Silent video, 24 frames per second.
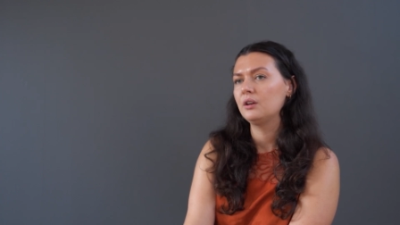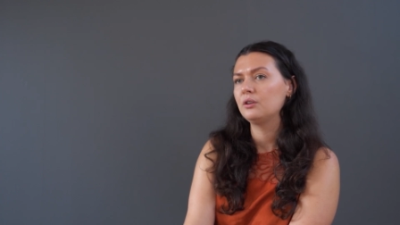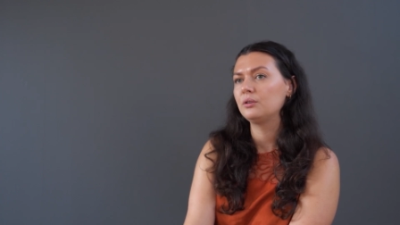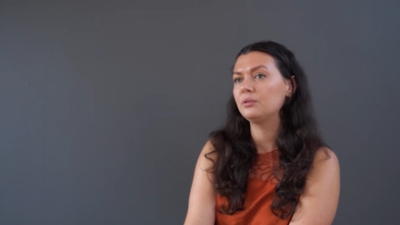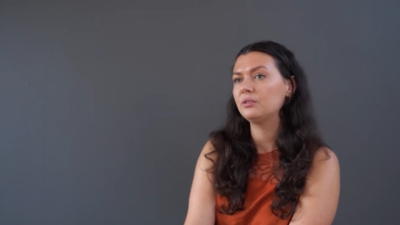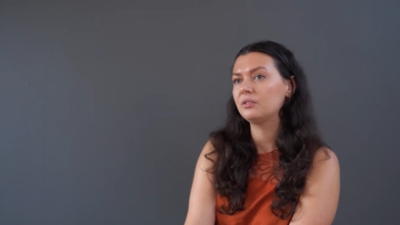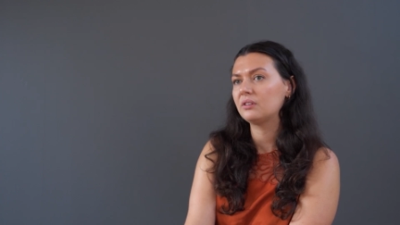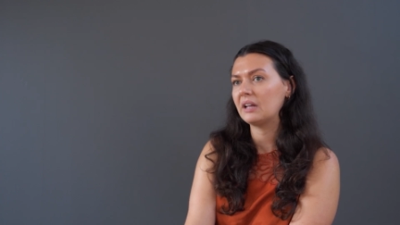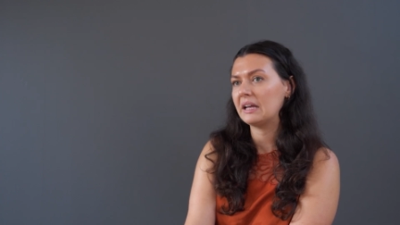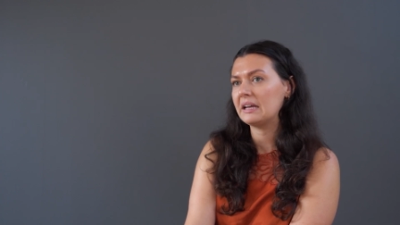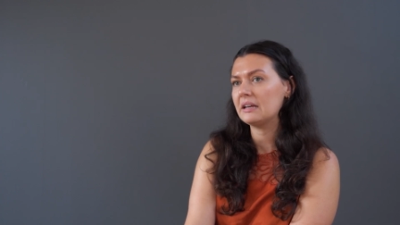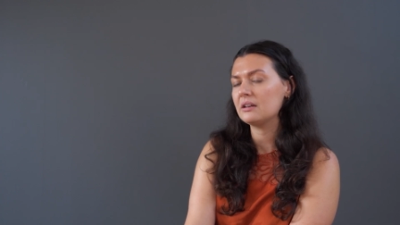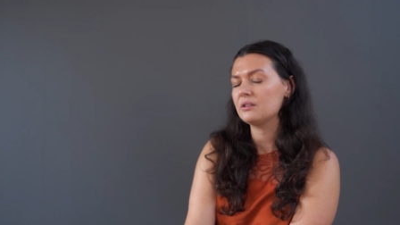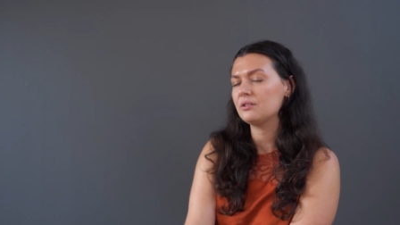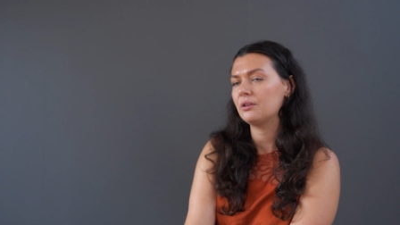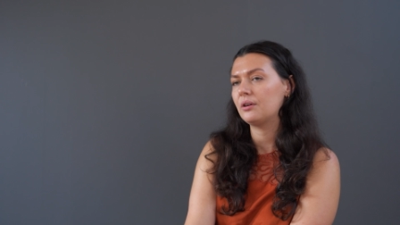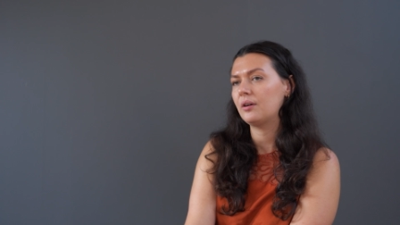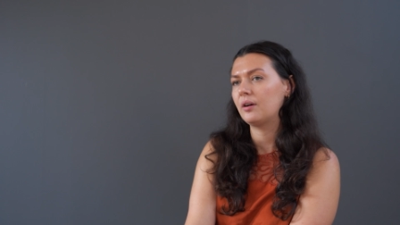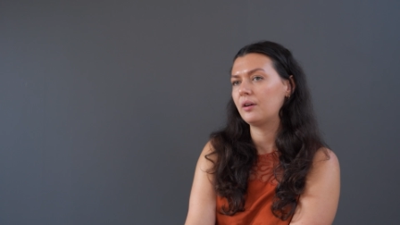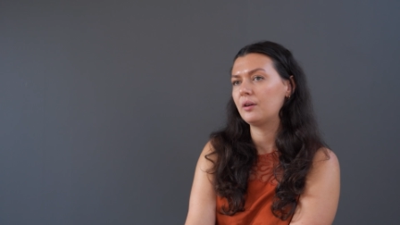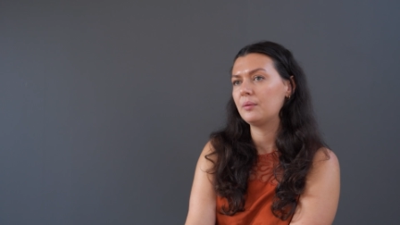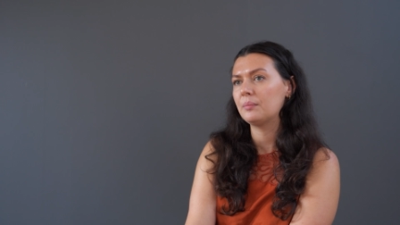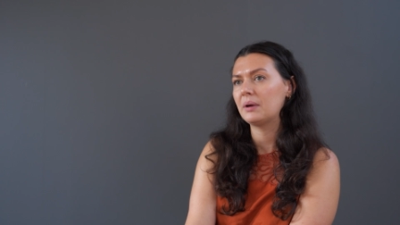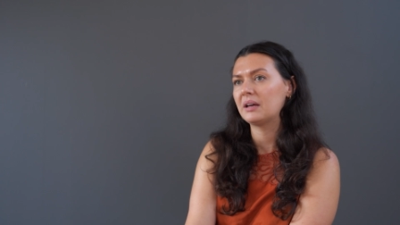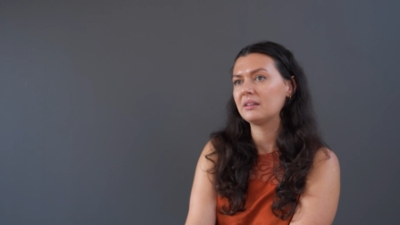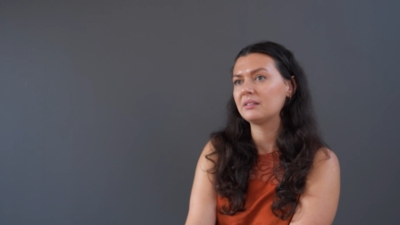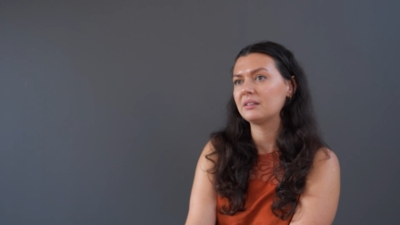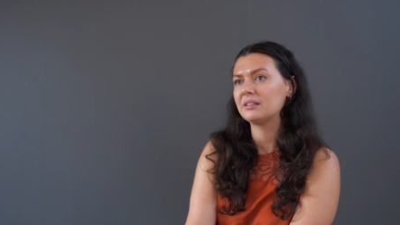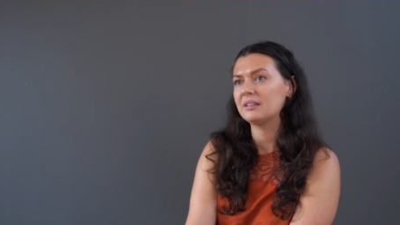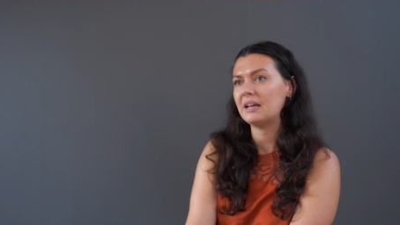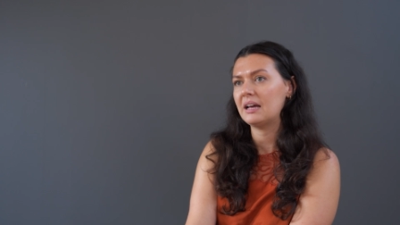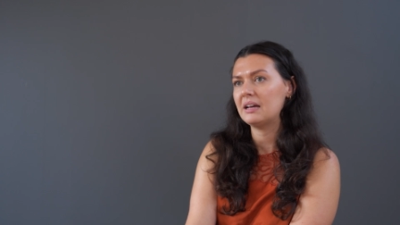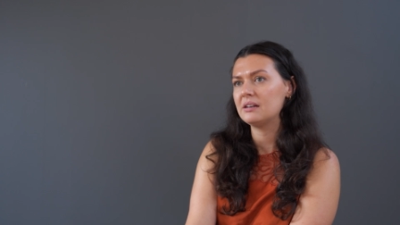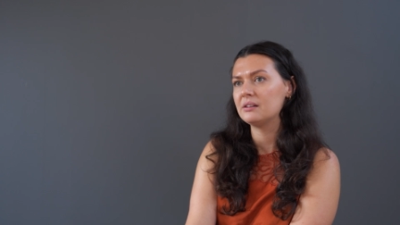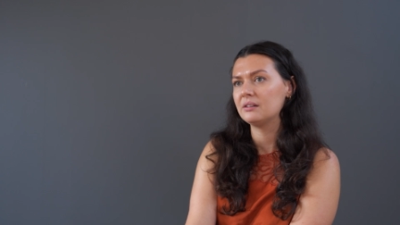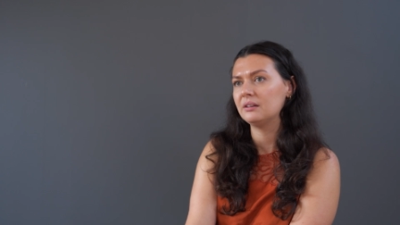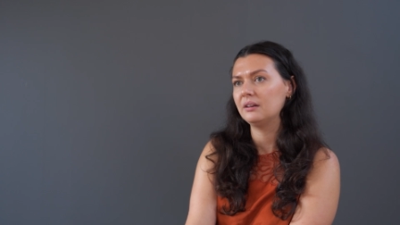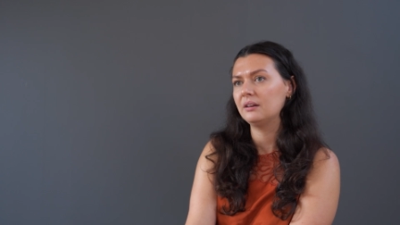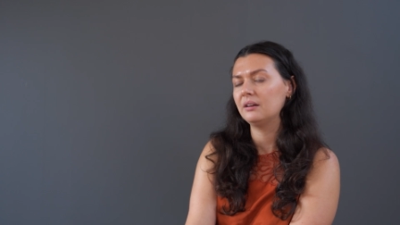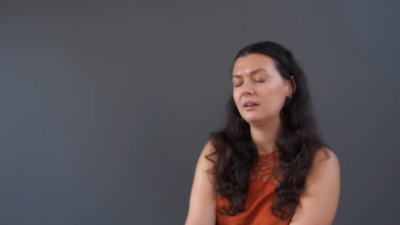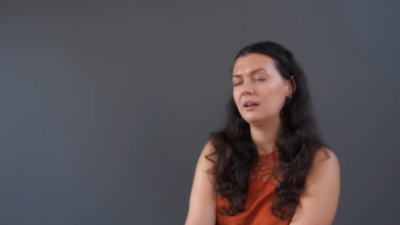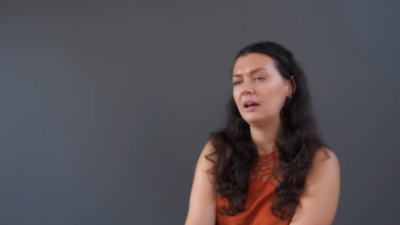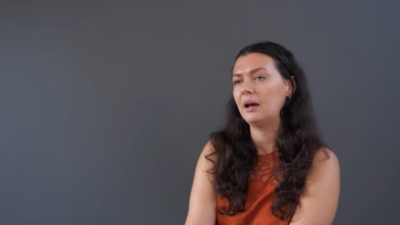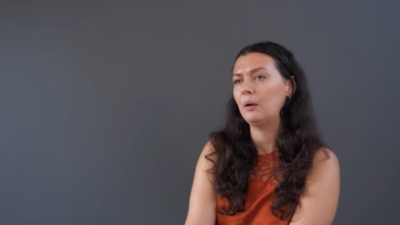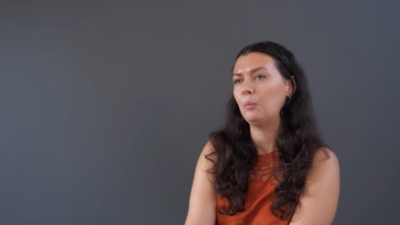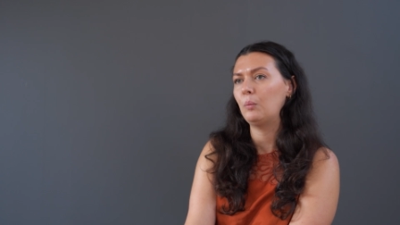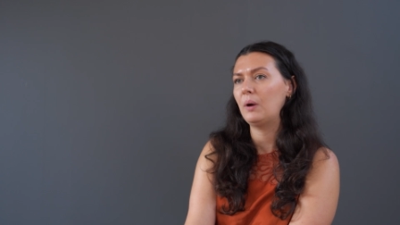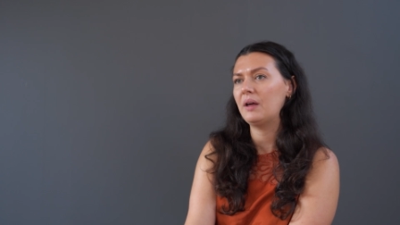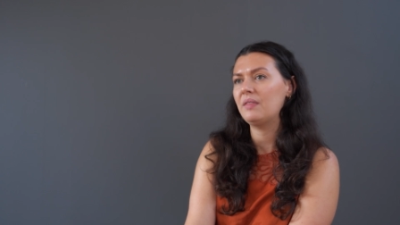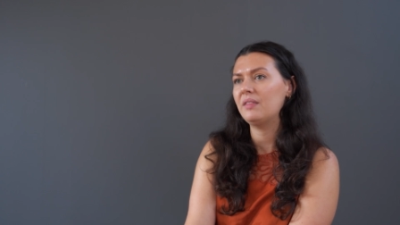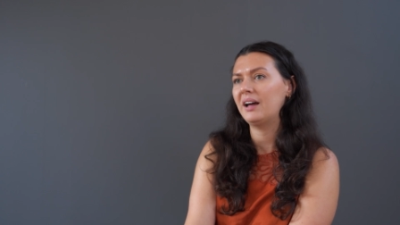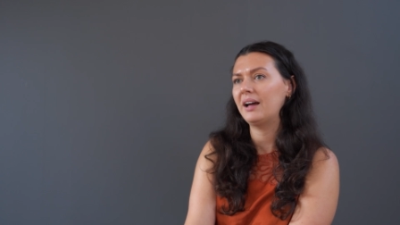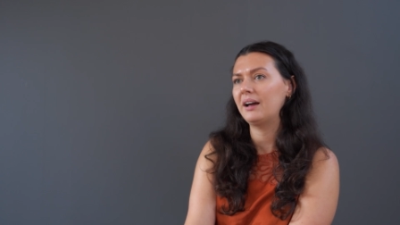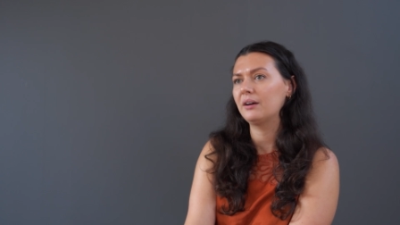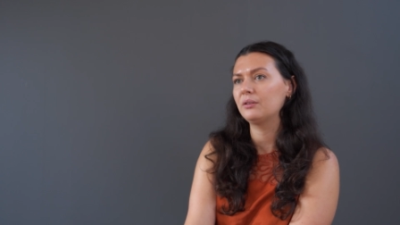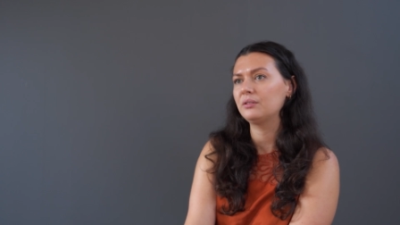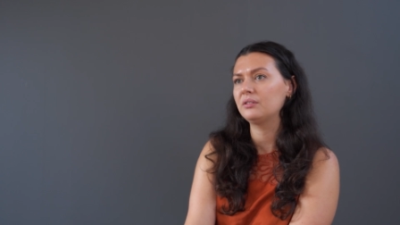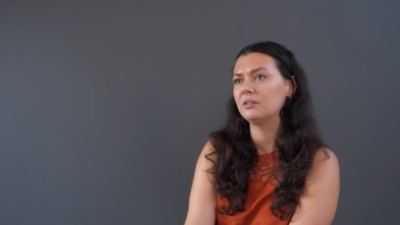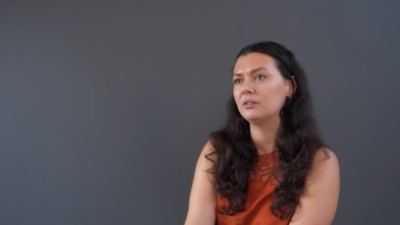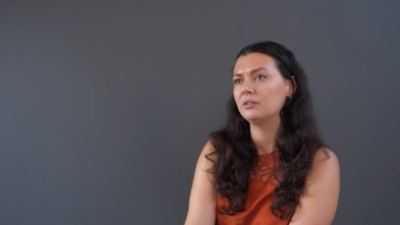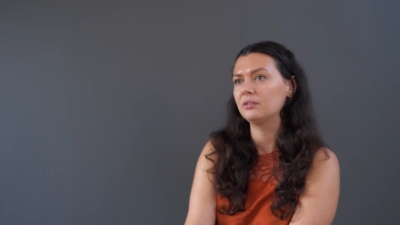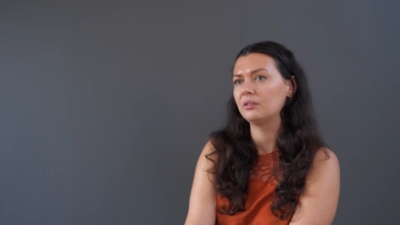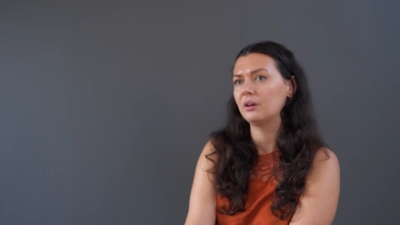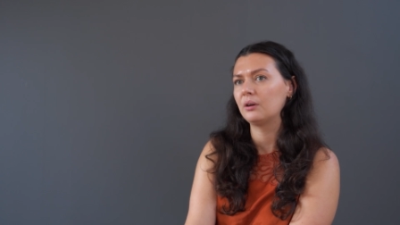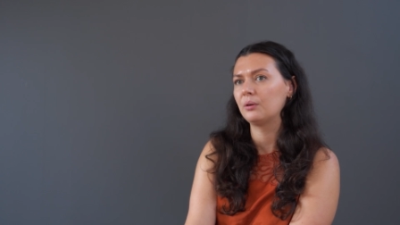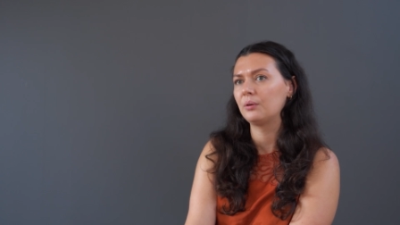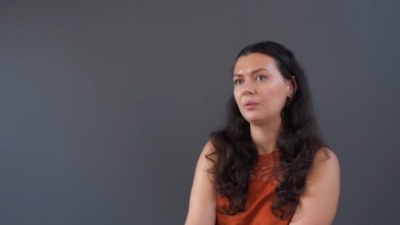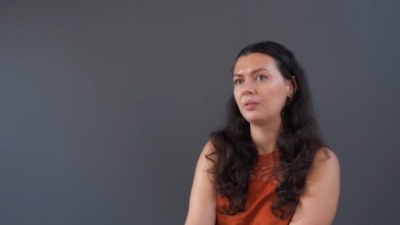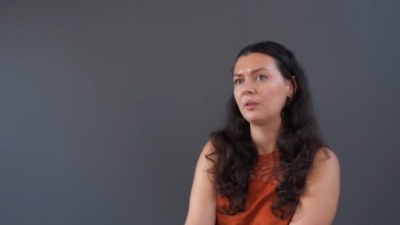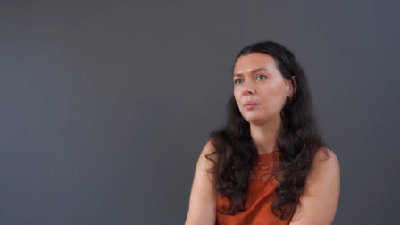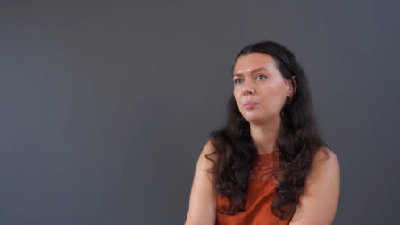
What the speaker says: You stay in your home as a tenant, and when the house is sold,